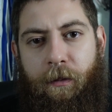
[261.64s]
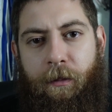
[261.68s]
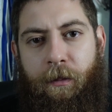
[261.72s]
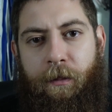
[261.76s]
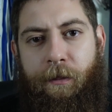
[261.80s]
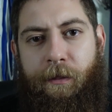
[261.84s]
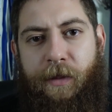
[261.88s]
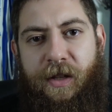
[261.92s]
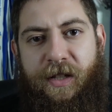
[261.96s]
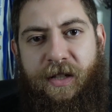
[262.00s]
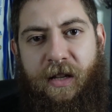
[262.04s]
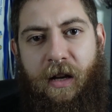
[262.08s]

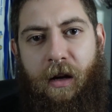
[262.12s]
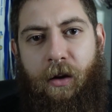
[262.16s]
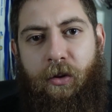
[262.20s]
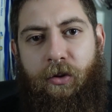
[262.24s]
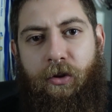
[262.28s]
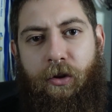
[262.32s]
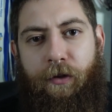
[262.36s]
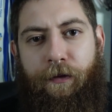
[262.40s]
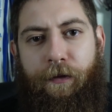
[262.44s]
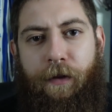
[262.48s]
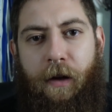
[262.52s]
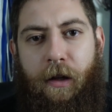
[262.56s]
Miss
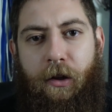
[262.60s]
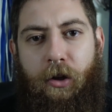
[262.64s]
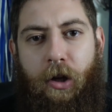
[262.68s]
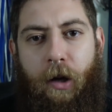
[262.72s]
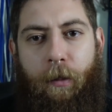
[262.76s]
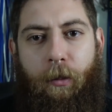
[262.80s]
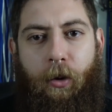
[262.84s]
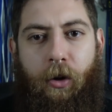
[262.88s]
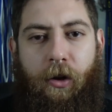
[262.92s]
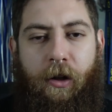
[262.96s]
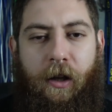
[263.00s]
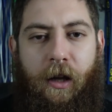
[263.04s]
out on
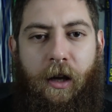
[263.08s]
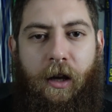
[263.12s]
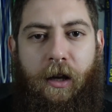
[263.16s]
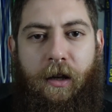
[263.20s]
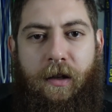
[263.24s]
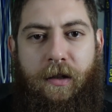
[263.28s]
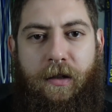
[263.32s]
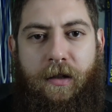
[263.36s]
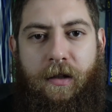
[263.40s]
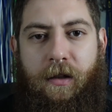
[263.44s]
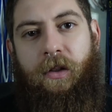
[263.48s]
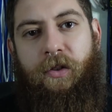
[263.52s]
valuable
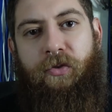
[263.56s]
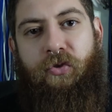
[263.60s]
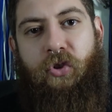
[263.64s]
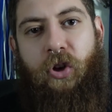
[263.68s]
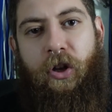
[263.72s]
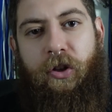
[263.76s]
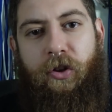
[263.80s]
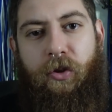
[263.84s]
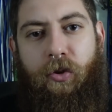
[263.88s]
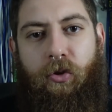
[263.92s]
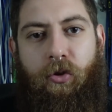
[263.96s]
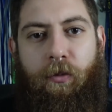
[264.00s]
gains. If you
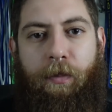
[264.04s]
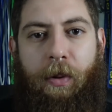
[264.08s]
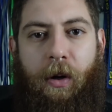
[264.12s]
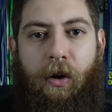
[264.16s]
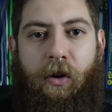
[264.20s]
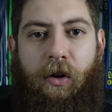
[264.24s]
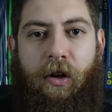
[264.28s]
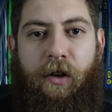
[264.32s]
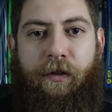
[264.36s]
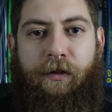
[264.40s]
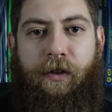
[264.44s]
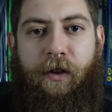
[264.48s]
are new to
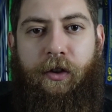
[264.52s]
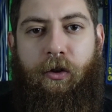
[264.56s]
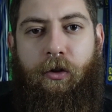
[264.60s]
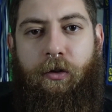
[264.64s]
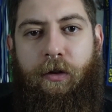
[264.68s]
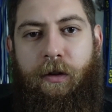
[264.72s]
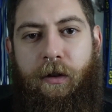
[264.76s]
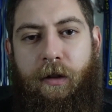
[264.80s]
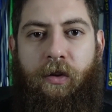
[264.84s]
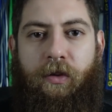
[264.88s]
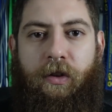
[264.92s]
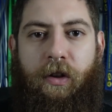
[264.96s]
powerlifting,
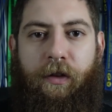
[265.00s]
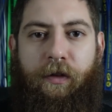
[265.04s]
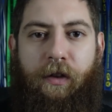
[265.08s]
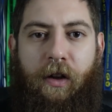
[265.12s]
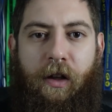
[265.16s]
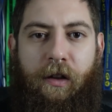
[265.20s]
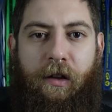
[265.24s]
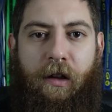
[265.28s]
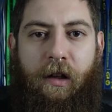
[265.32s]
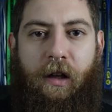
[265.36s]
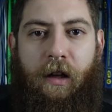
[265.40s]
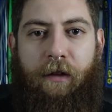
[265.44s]
you
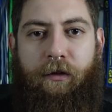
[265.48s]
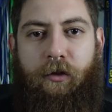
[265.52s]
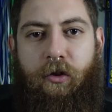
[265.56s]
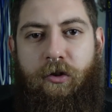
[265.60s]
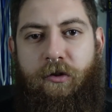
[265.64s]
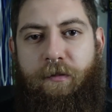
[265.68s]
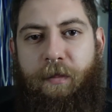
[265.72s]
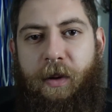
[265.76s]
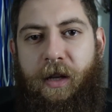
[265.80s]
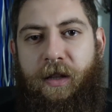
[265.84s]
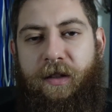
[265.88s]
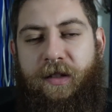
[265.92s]
definitely have to
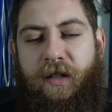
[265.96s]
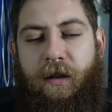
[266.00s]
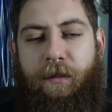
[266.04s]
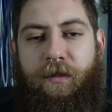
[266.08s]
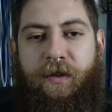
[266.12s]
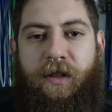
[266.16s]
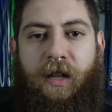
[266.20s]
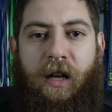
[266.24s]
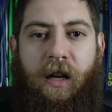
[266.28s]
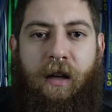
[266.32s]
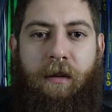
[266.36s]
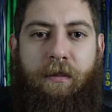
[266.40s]
spend some
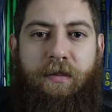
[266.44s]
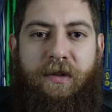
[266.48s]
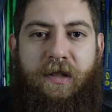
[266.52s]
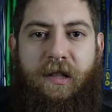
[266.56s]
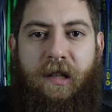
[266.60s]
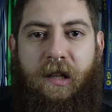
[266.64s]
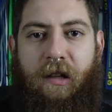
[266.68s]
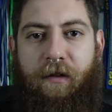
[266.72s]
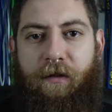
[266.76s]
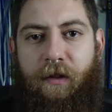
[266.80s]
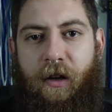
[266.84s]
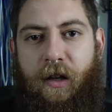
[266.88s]
time
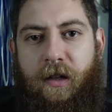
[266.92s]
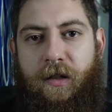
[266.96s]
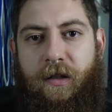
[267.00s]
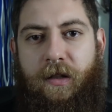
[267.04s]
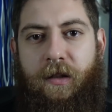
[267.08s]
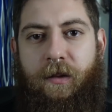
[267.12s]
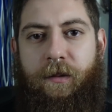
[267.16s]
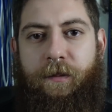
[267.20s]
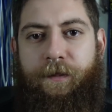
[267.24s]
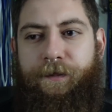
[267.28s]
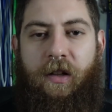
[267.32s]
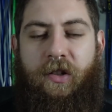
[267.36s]

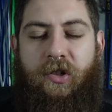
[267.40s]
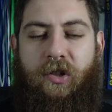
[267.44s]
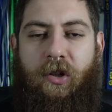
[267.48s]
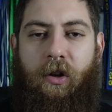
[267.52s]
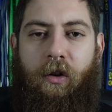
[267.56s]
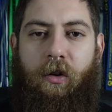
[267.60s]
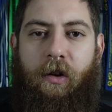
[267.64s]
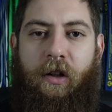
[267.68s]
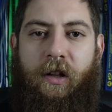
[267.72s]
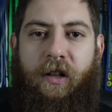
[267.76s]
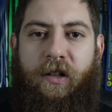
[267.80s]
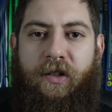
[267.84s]
sleeveless and
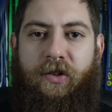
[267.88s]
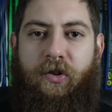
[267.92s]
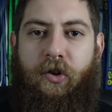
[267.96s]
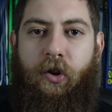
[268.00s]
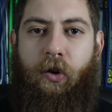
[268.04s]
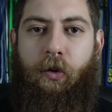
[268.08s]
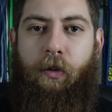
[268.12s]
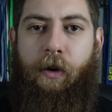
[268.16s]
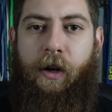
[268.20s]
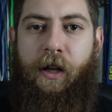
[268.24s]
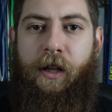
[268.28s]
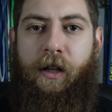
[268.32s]
slowly ease
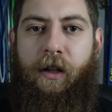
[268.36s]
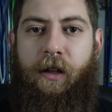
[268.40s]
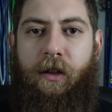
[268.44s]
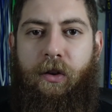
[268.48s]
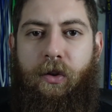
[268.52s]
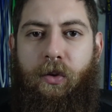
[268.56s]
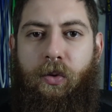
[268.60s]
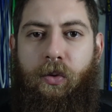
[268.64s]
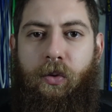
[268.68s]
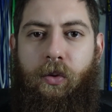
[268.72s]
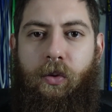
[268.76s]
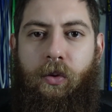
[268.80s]
your way
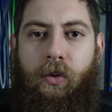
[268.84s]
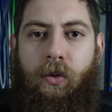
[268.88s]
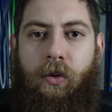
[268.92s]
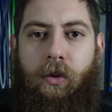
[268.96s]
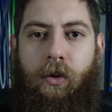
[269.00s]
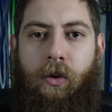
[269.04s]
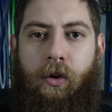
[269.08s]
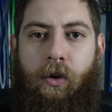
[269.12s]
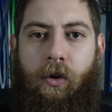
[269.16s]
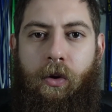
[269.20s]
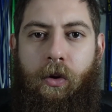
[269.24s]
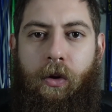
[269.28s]

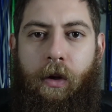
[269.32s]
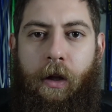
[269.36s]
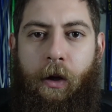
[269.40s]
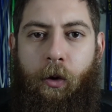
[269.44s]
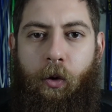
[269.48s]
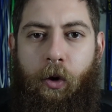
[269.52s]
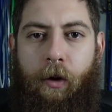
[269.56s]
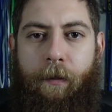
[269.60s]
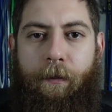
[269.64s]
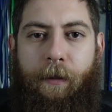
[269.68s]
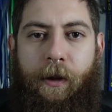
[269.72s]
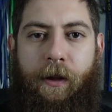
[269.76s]
into
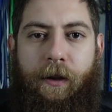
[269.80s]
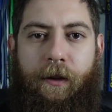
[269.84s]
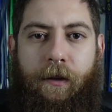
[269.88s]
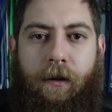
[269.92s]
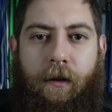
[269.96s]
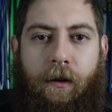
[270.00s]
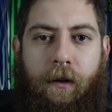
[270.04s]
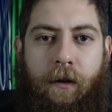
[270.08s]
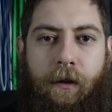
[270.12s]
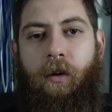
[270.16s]
equipment.